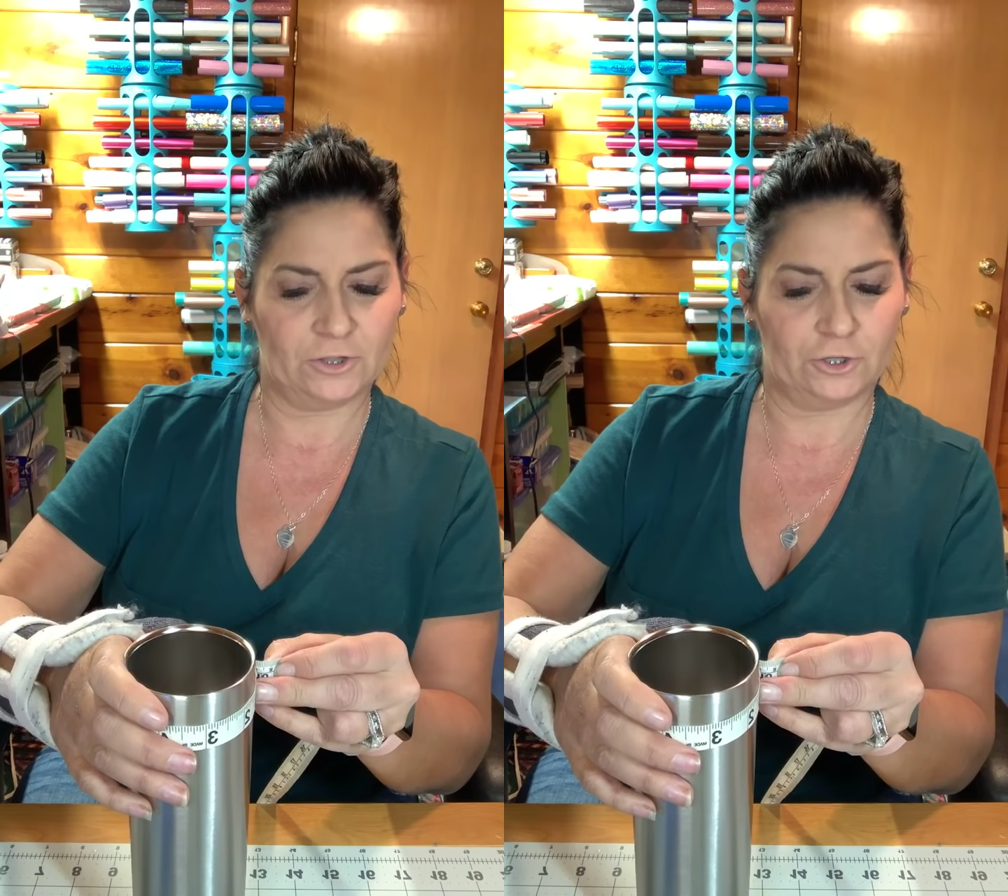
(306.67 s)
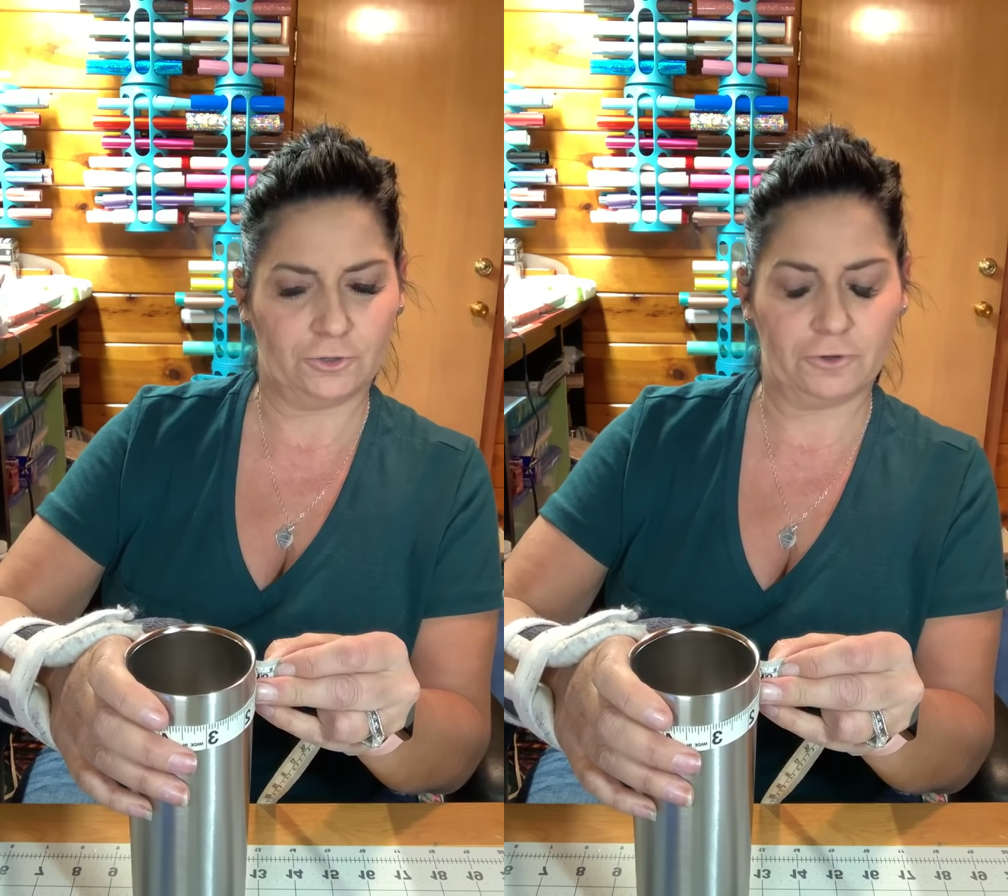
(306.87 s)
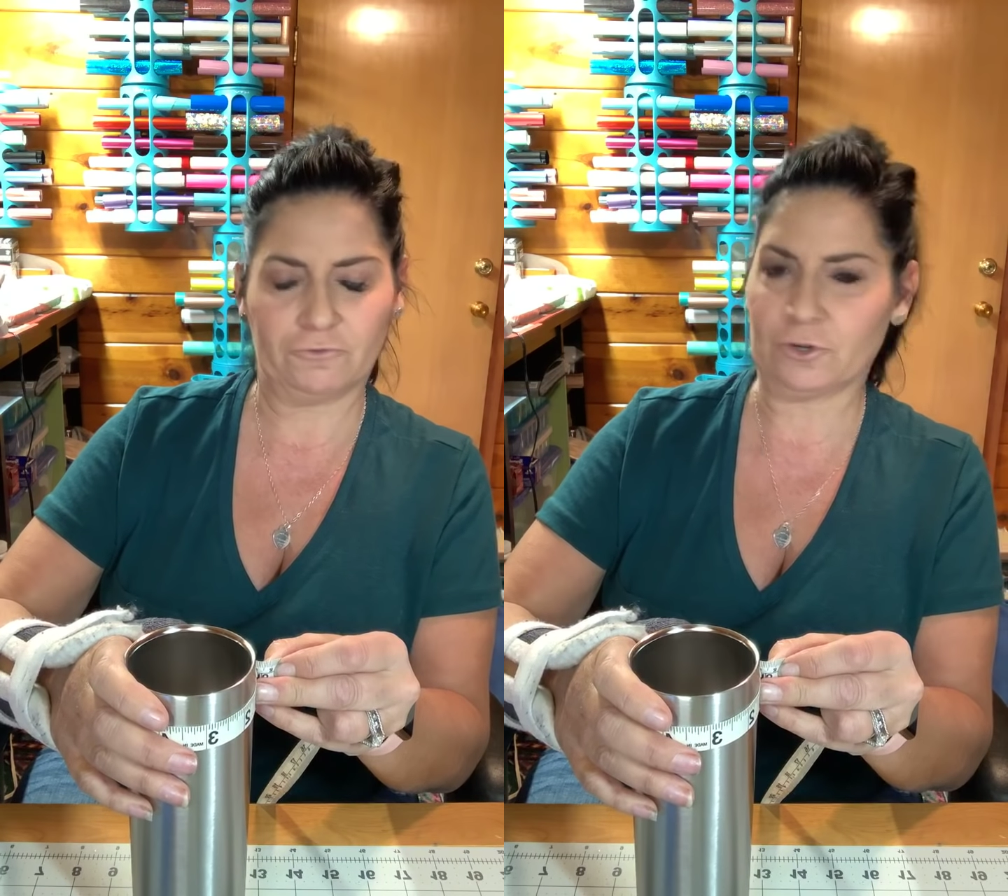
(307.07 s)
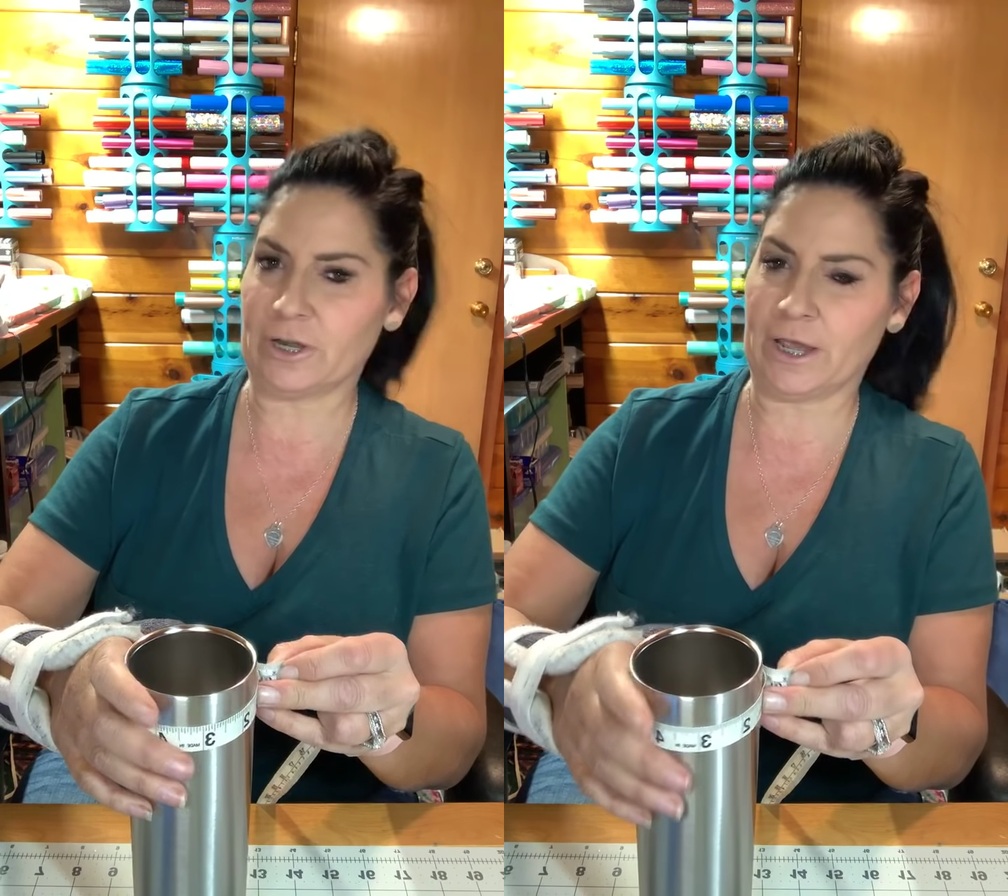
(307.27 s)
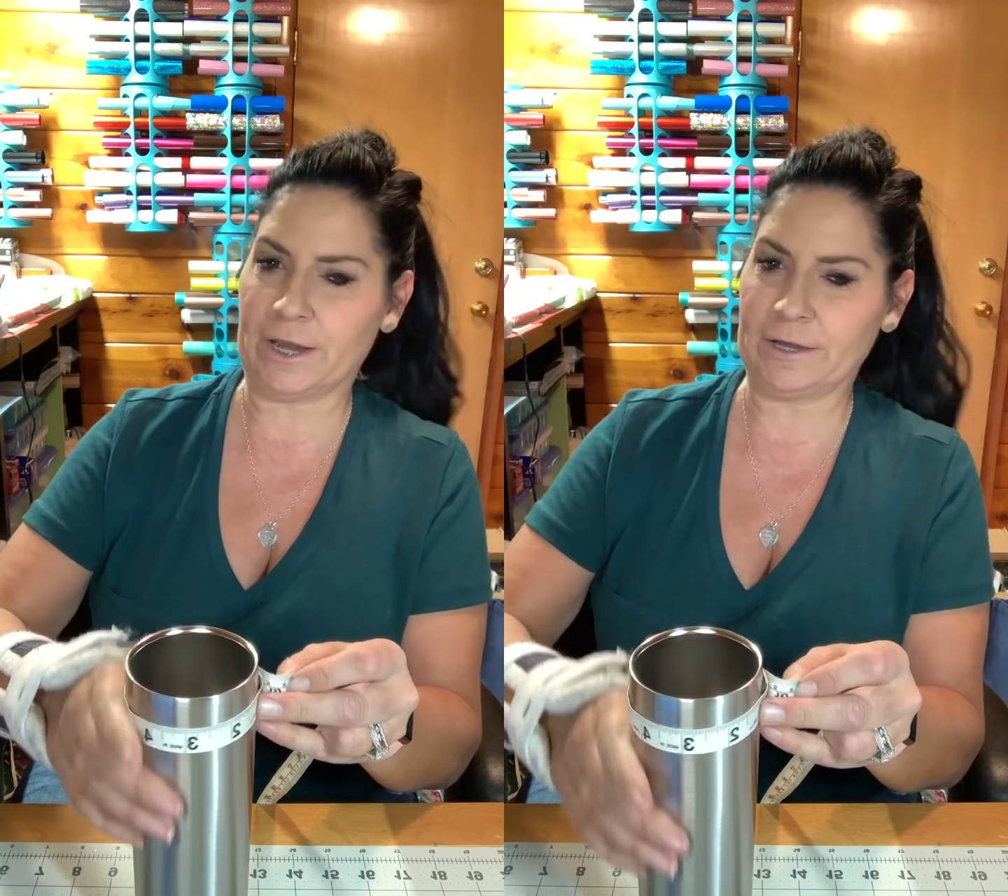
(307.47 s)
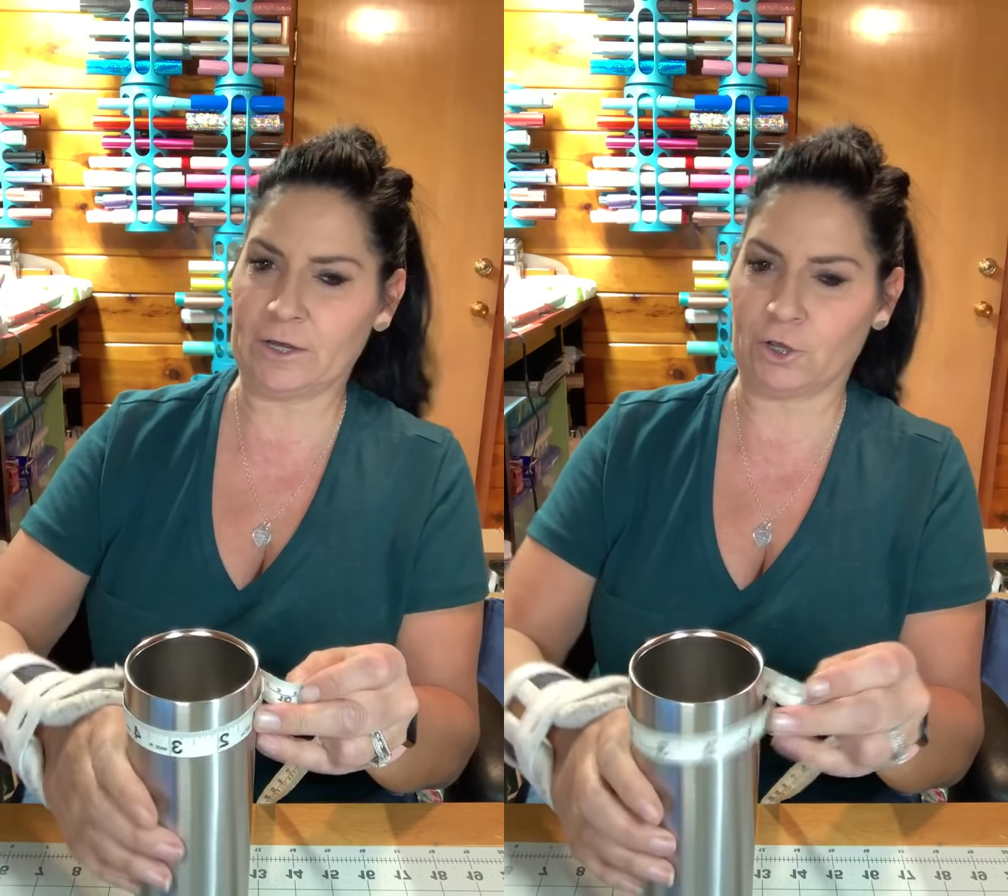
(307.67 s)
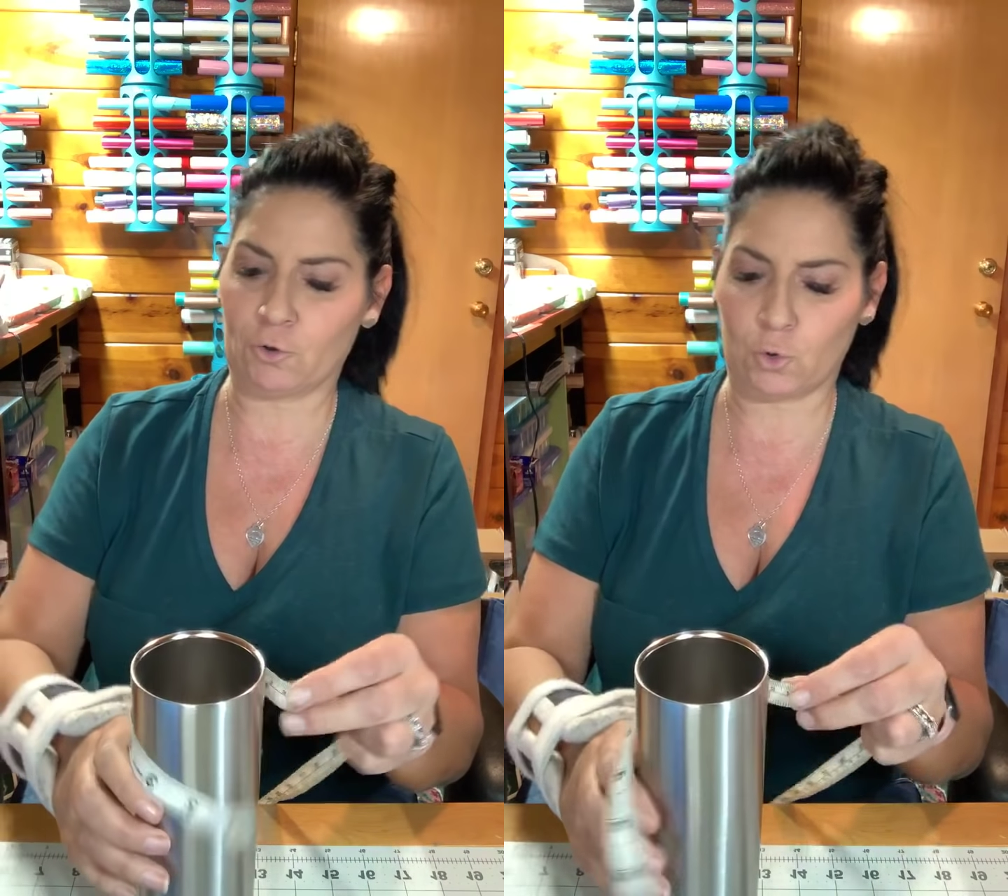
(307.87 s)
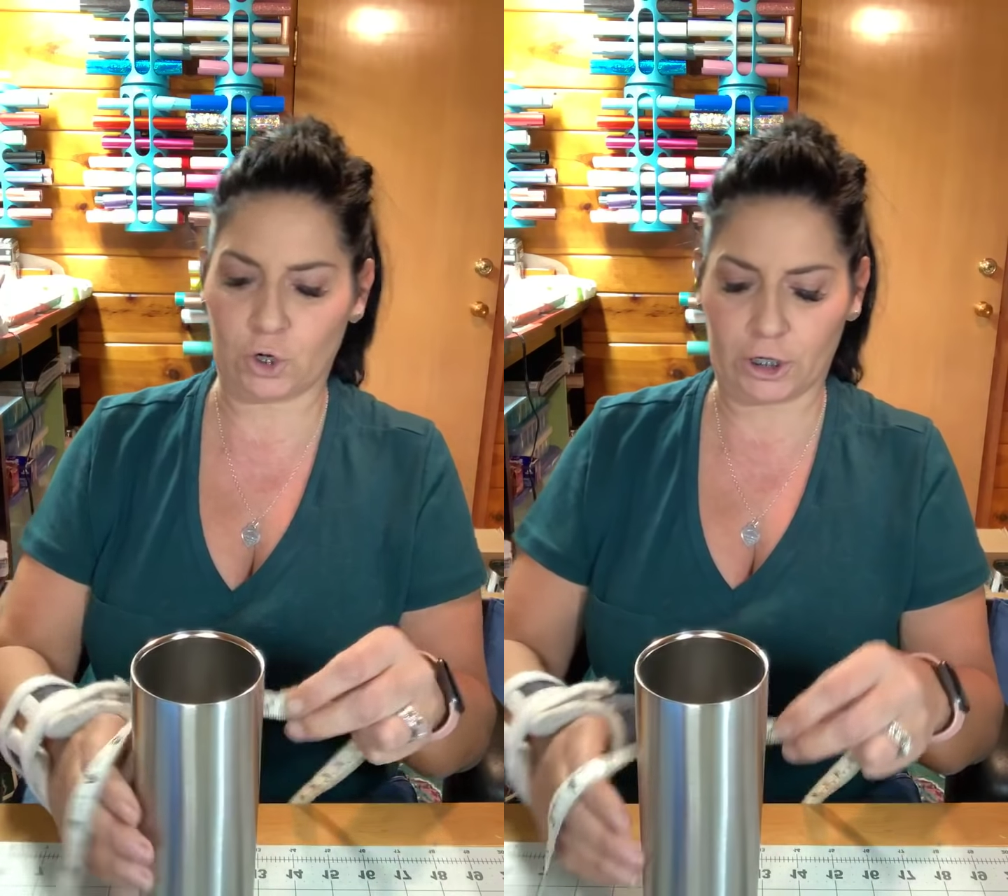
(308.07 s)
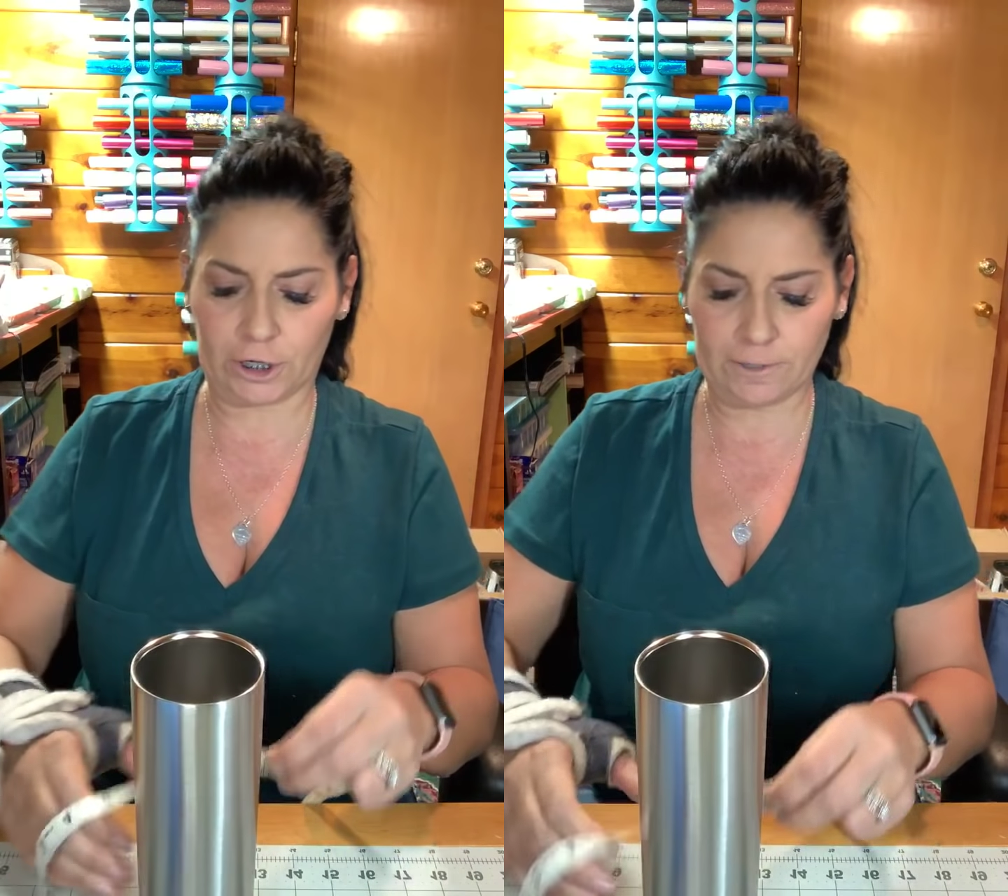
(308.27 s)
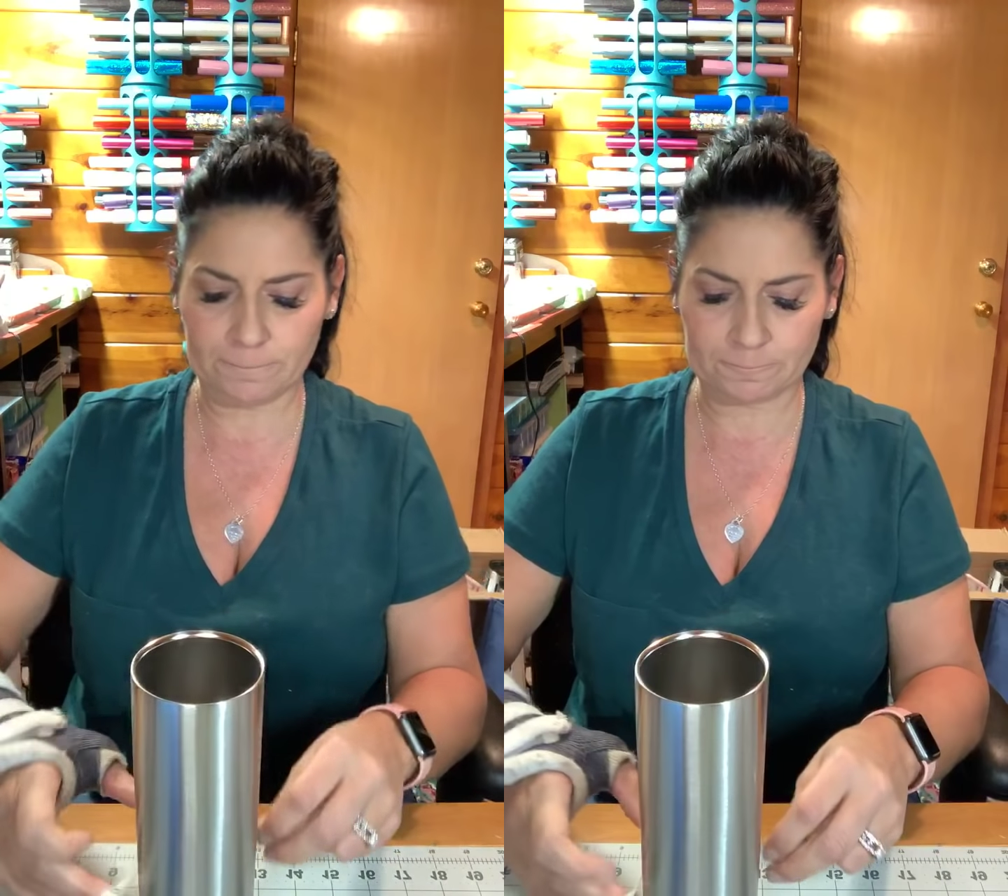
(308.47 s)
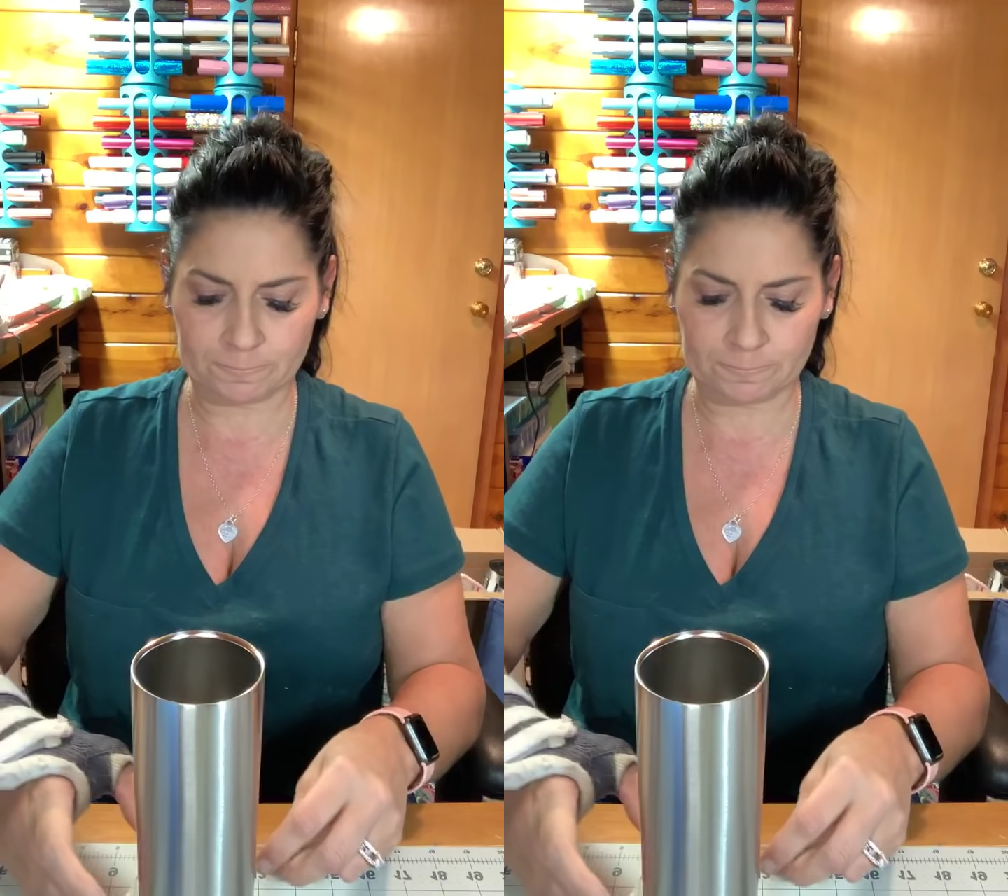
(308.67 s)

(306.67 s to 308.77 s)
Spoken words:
little over 9 1/4,